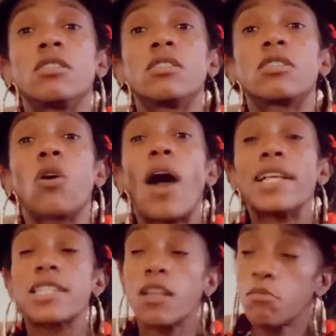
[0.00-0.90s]
So
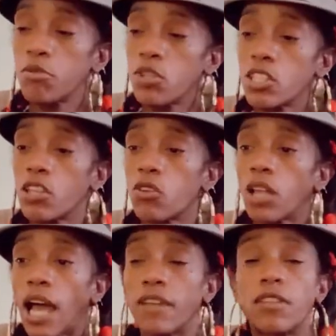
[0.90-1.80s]
at some point in your
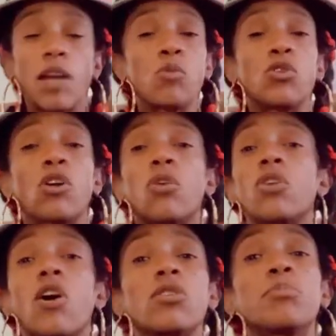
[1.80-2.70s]
life, they will no
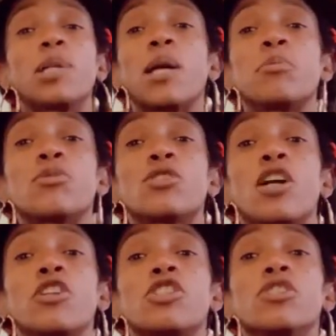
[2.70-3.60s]
longer be able to
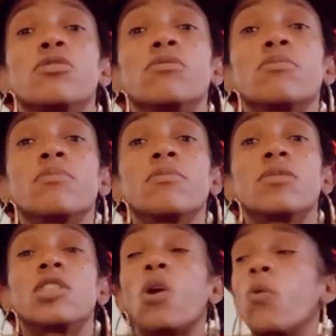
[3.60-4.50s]
hurt you.
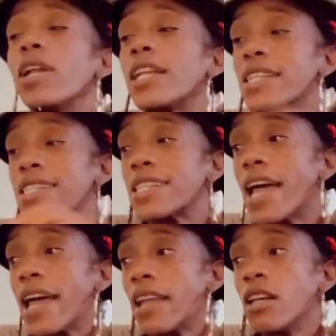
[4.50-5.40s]
So when it is
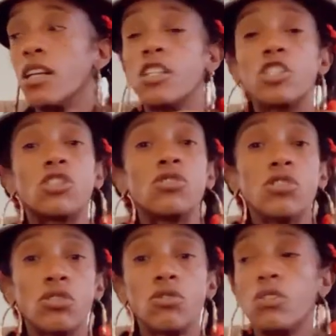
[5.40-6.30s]
said to
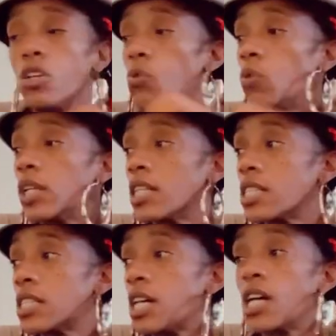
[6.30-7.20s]
you, when it
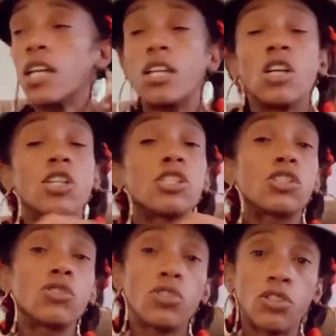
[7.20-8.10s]
is done
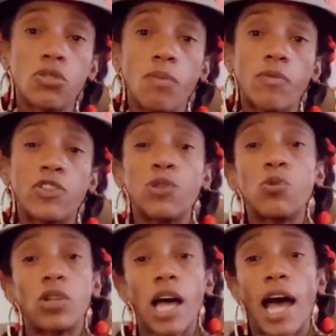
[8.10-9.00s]
to you, you
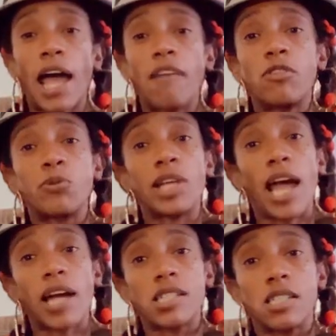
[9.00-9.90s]
will not have a
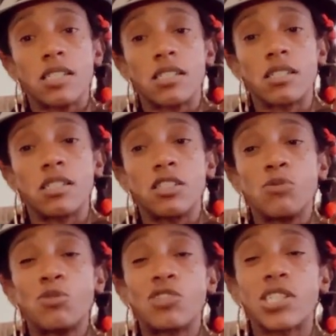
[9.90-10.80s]
reaction. You
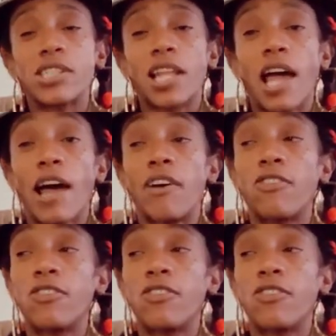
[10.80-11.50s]
will just laugh.